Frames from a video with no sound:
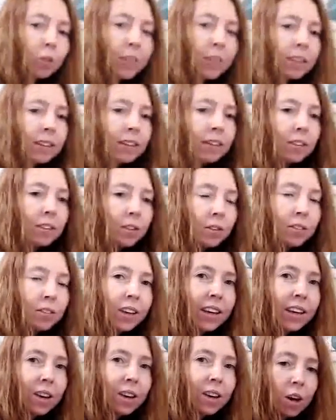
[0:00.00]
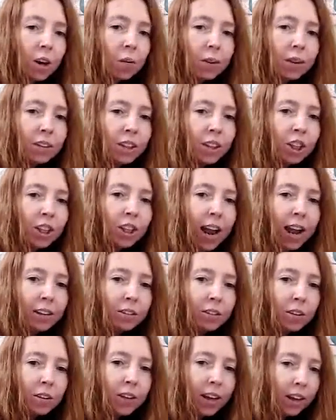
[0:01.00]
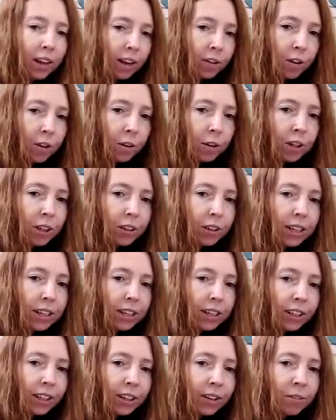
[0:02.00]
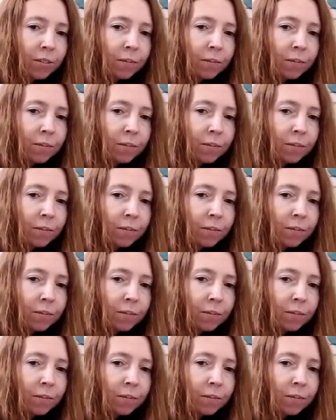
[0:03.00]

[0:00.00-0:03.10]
us, so say hello in the chat so that I know you're here.